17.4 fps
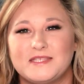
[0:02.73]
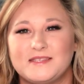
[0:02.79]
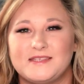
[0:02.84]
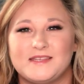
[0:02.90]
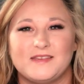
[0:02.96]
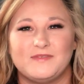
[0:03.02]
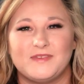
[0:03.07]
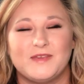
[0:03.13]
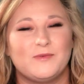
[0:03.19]

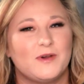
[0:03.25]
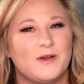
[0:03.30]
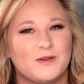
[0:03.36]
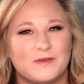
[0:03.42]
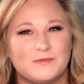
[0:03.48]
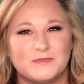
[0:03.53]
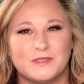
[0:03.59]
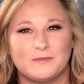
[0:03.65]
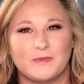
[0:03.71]
Stevie.
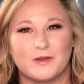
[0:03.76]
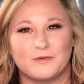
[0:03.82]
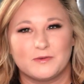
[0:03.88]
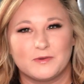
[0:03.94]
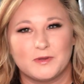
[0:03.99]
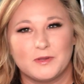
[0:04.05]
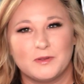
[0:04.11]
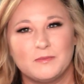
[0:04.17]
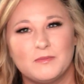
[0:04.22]
Welcome to my
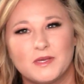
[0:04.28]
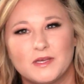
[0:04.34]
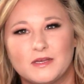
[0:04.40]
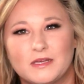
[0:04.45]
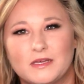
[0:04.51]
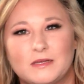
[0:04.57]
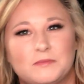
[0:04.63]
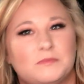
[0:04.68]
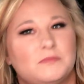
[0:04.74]

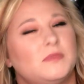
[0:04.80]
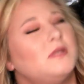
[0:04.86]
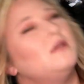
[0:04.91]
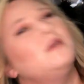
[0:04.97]
room.